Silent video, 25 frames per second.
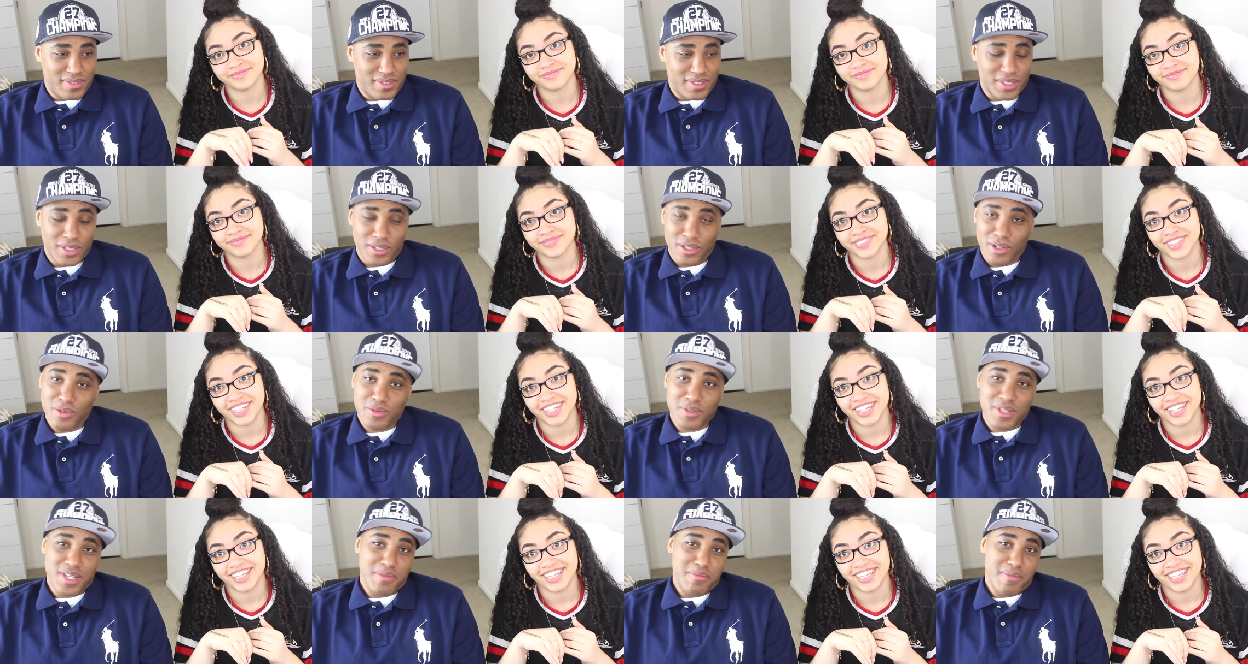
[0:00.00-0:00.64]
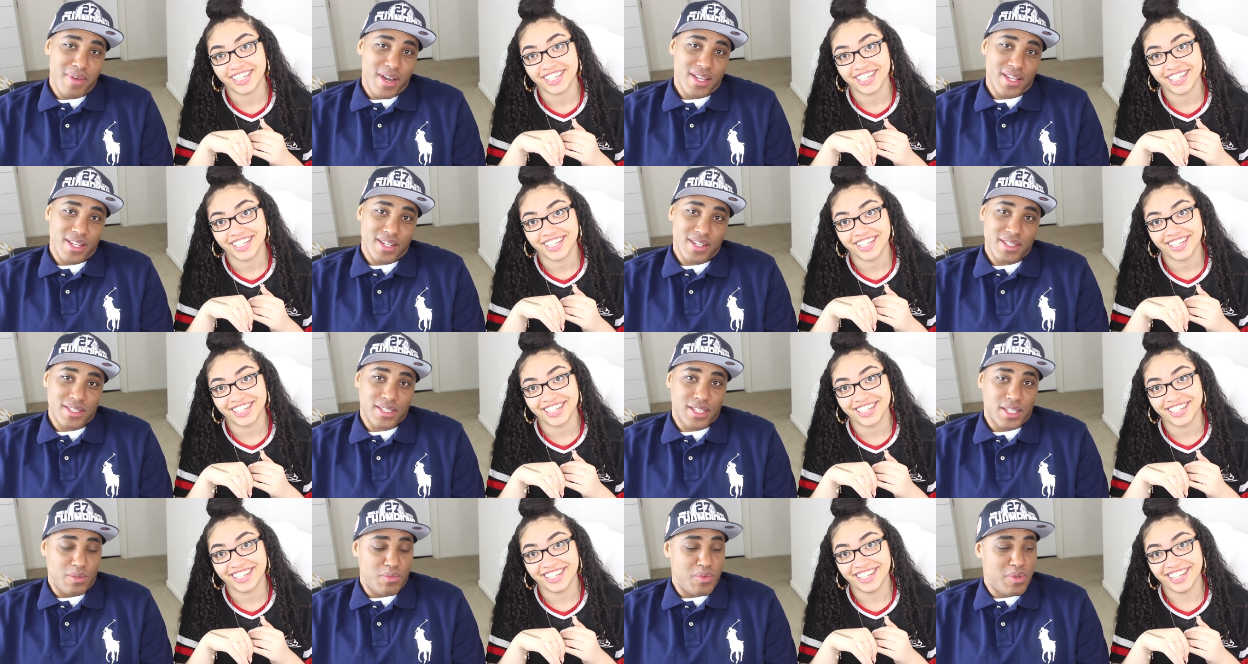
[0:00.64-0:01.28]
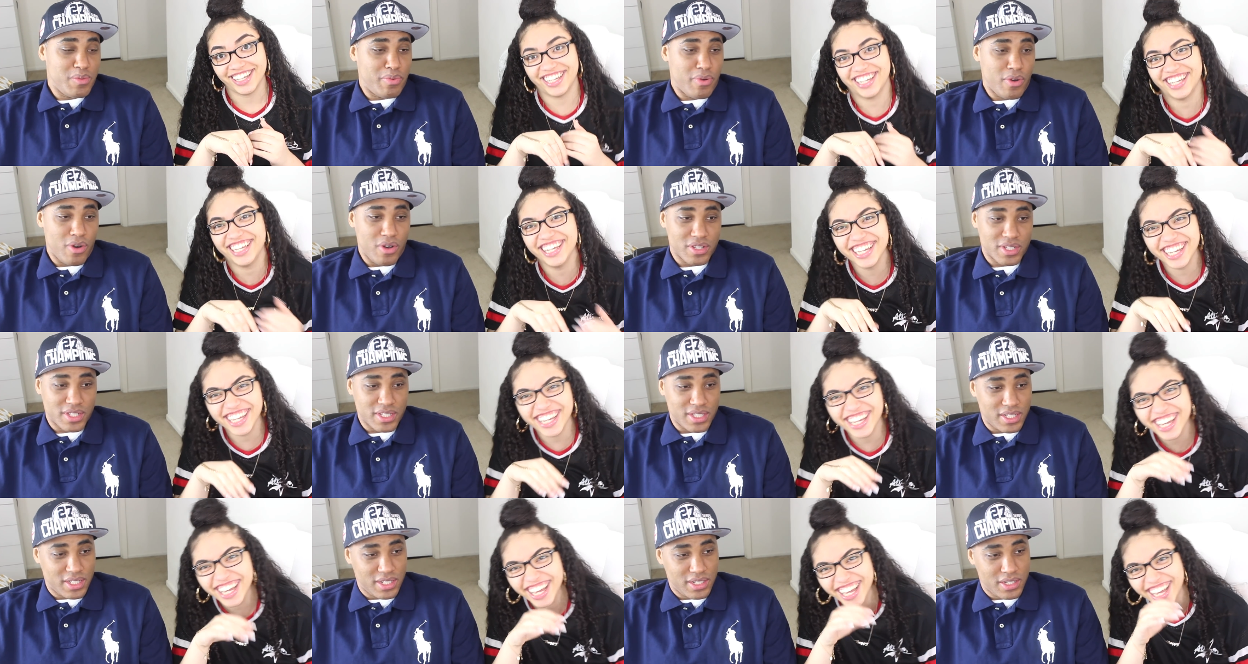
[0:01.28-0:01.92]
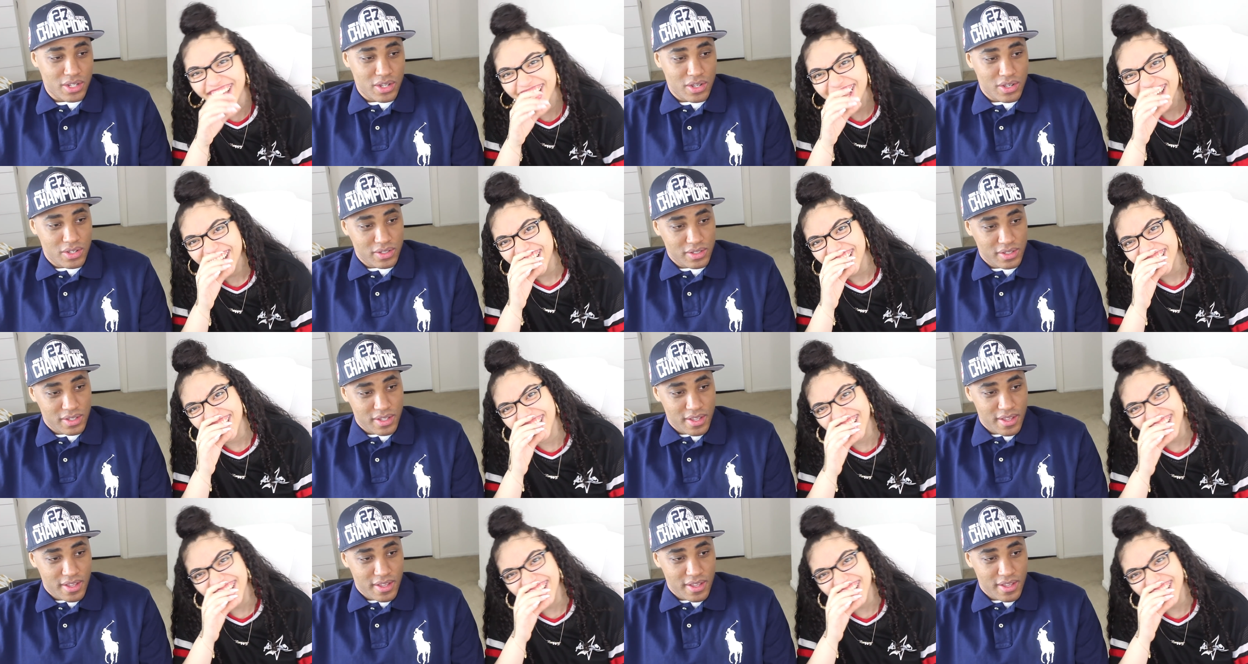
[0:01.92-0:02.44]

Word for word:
Speaker 1: So don't get mad at us because we posting this joint.